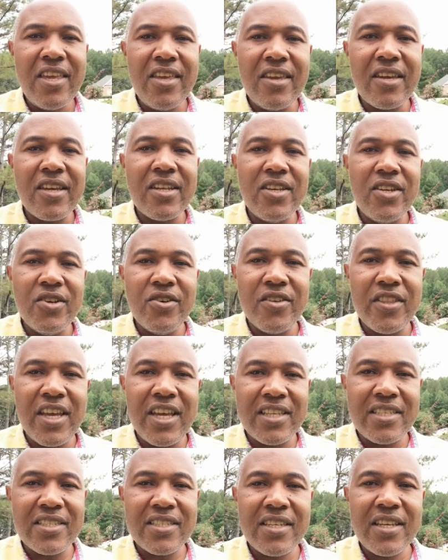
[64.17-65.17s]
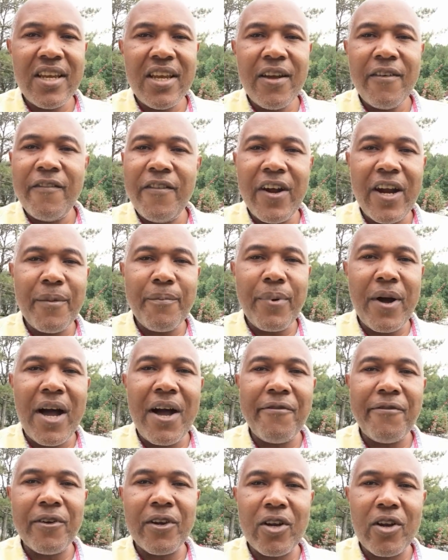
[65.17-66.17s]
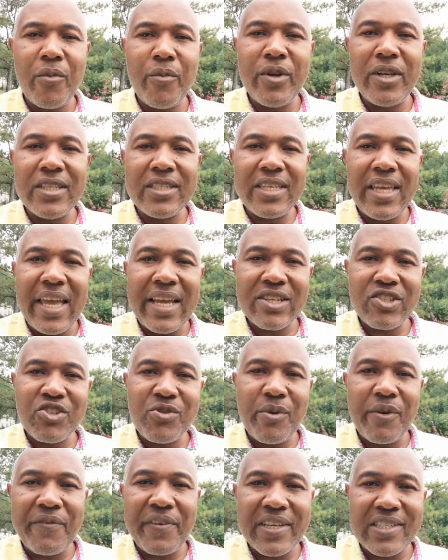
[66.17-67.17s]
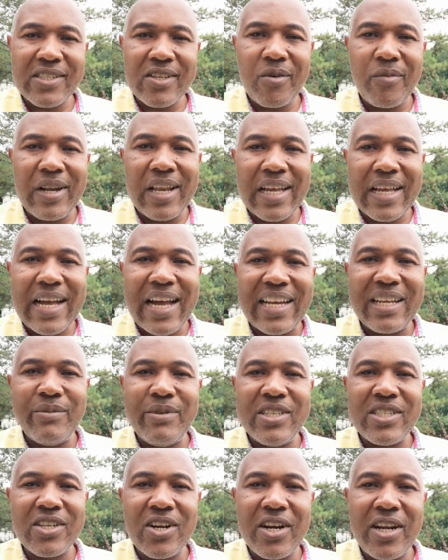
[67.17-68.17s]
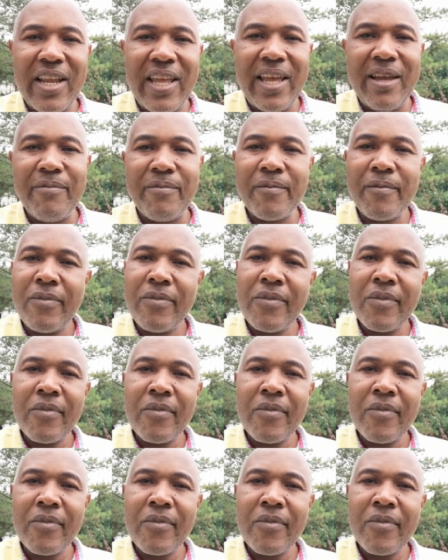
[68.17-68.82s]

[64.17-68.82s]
You could do this. Very powerful community, Xtreamfx Global Academy is our name.